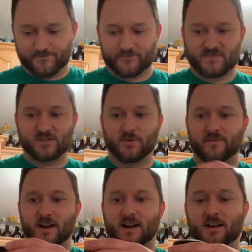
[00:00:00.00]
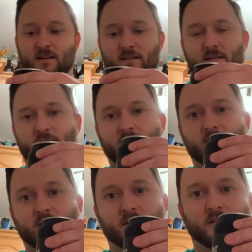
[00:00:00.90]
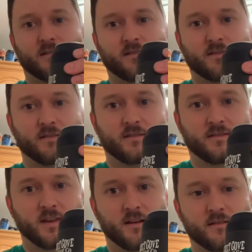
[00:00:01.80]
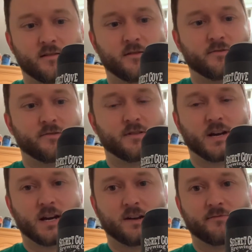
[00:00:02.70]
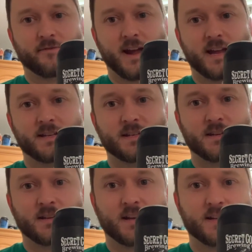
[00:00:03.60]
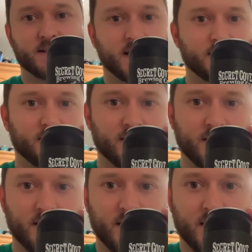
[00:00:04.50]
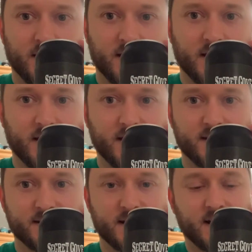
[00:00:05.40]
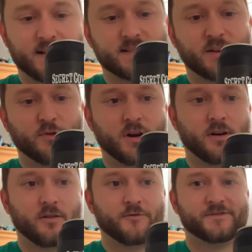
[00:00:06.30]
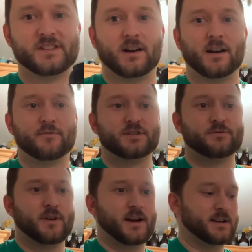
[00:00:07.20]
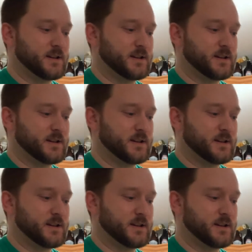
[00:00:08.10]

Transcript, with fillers: So we've got the other red contender is Secret Cove's Irish Red.